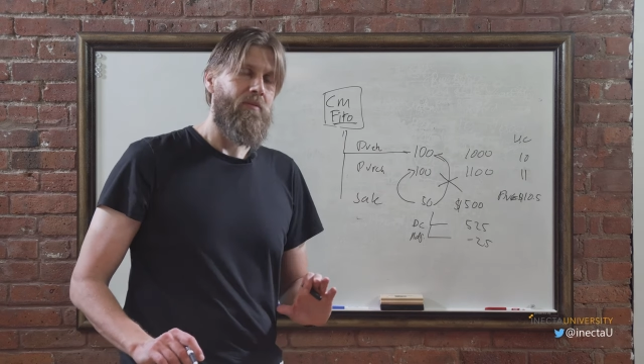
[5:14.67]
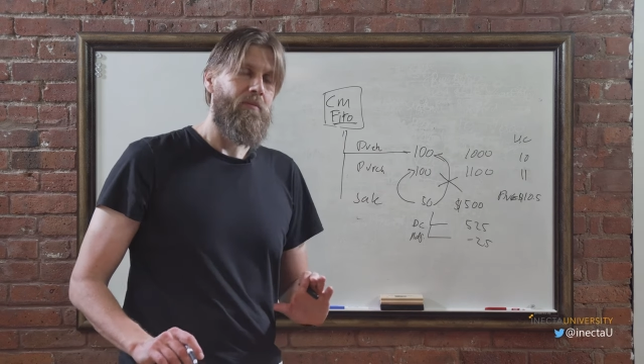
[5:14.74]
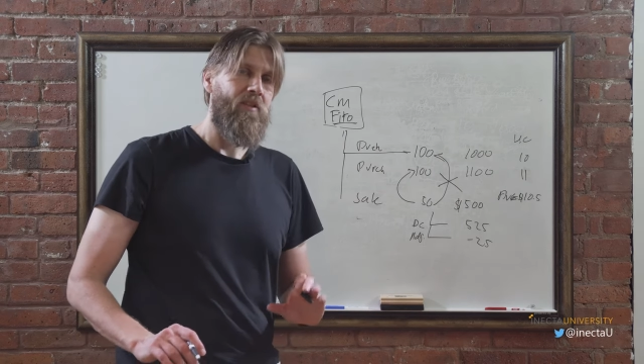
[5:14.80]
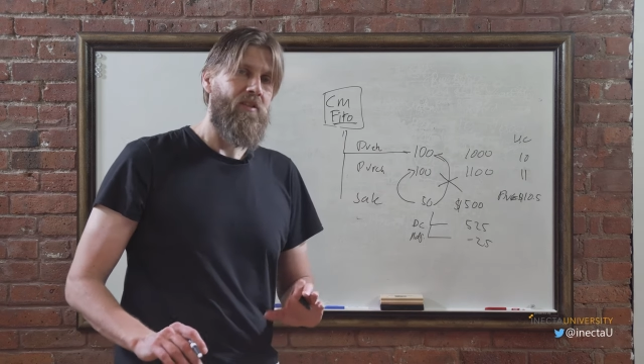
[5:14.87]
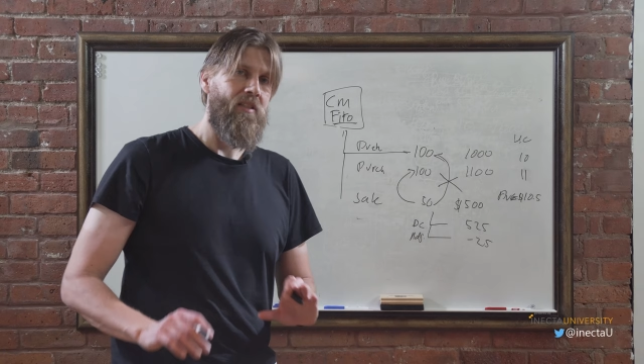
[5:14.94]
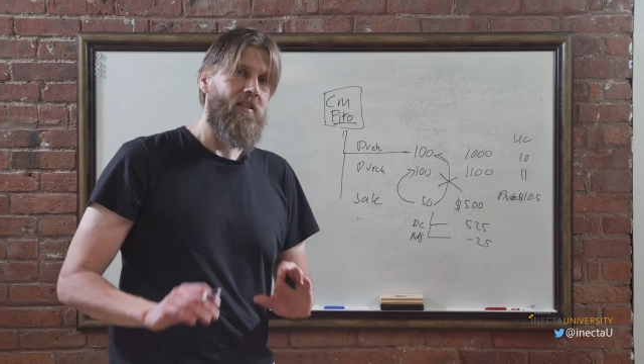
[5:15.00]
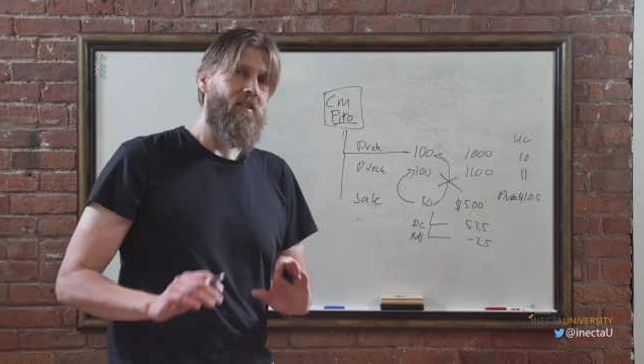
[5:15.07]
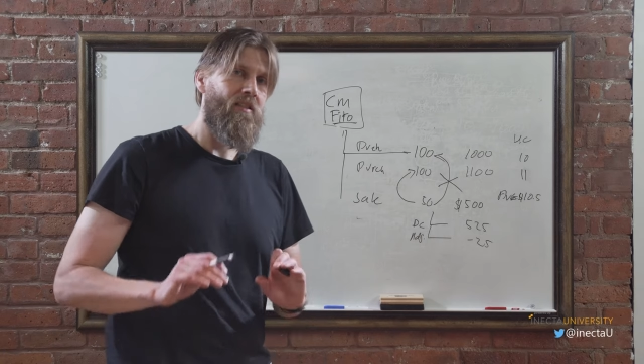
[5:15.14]

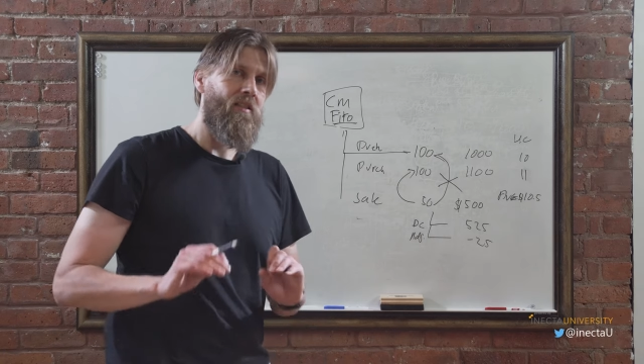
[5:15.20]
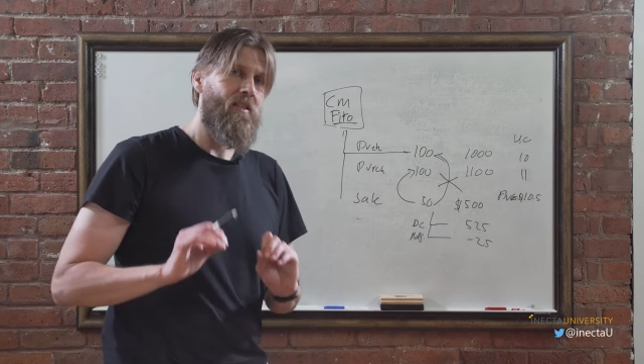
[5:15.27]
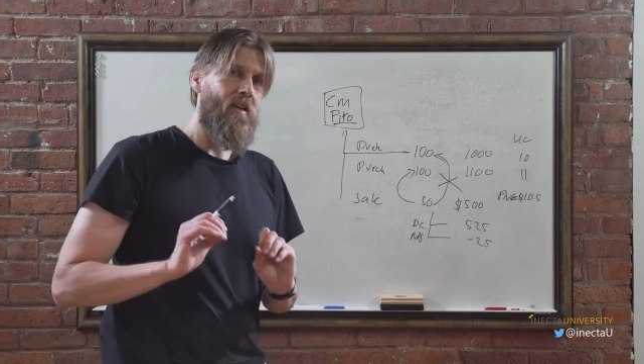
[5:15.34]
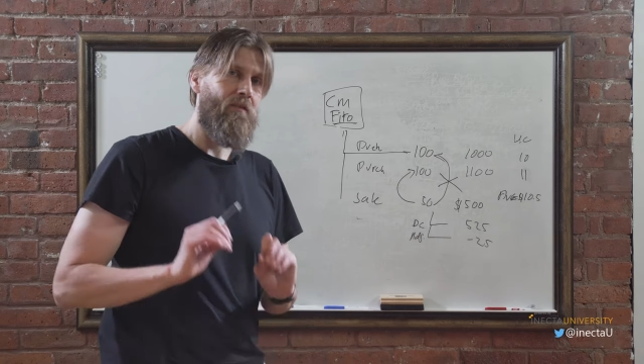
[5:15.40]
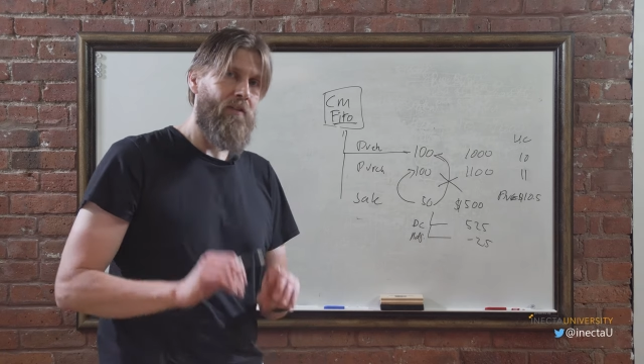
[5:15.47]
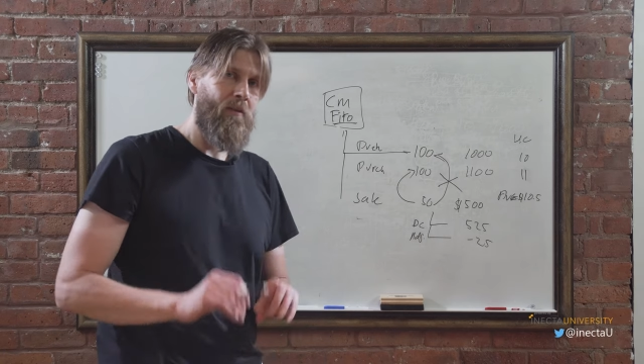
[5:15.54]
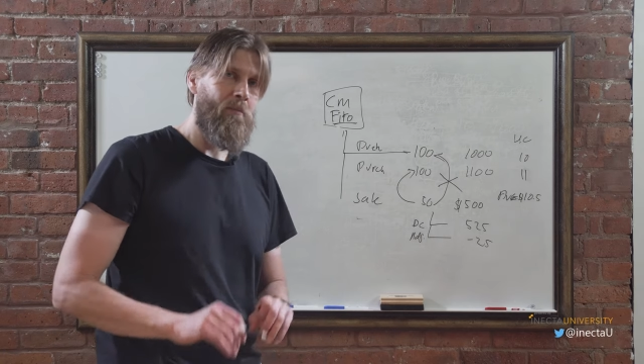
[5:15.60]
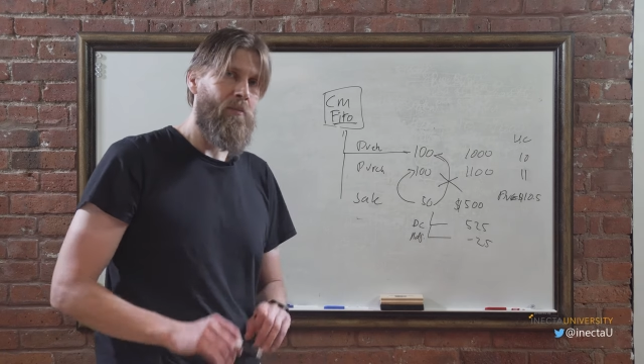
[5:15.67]
but since
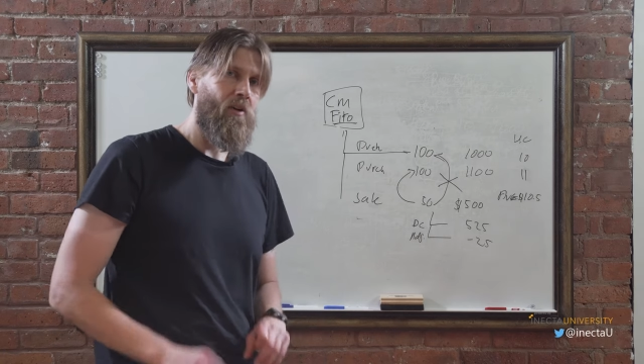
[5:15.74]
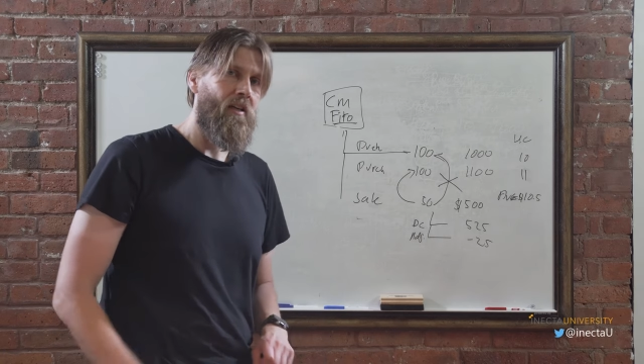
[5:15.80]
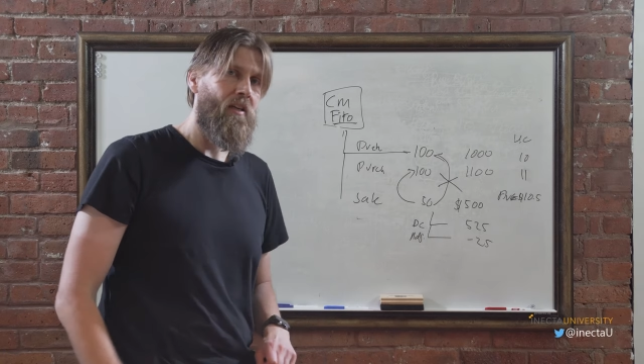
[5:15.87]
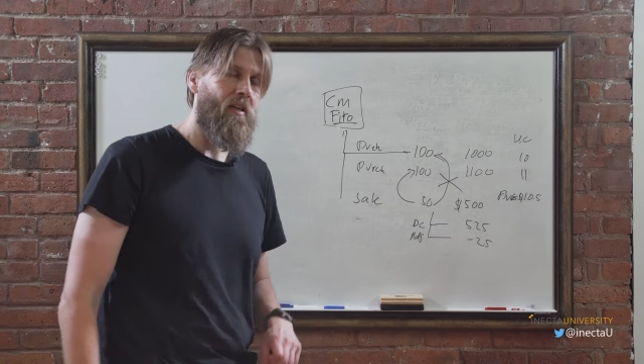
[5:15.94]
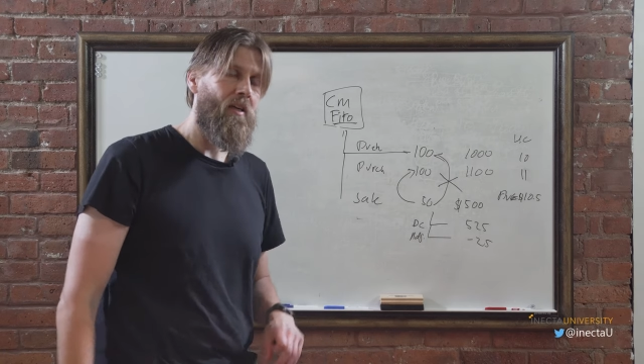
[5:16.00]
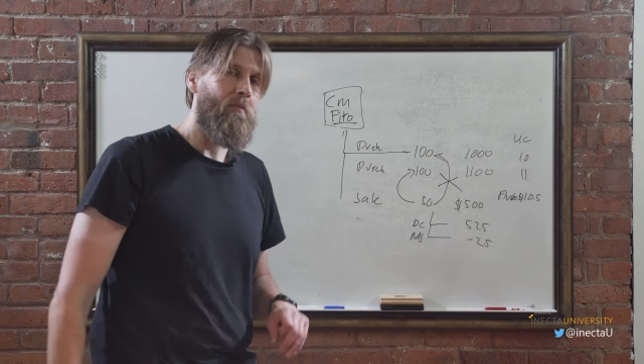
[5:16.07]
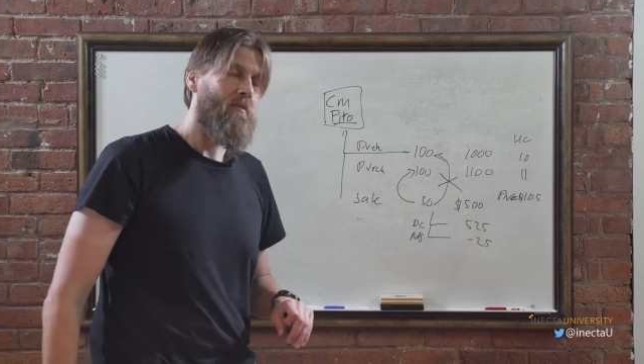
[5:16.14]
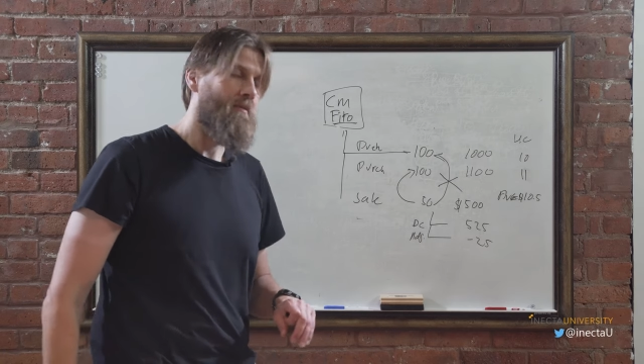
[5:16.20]
Stefan brought it
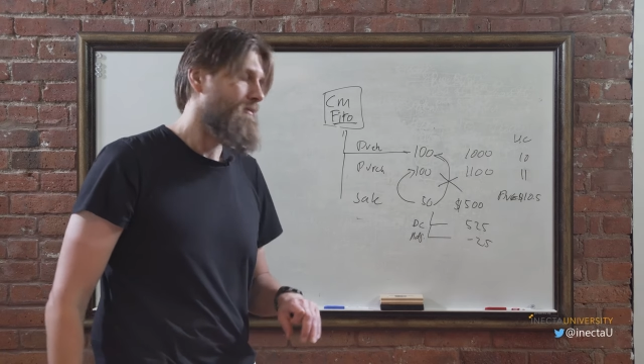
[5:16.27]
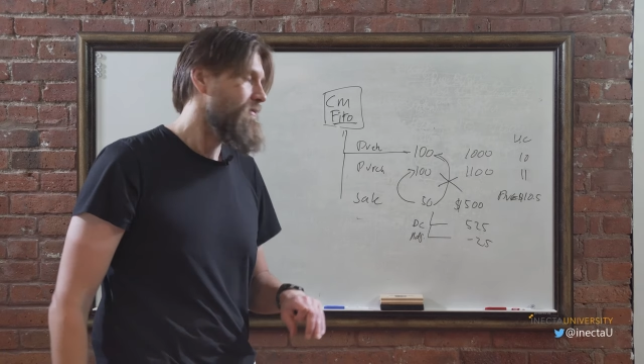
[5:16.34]
up,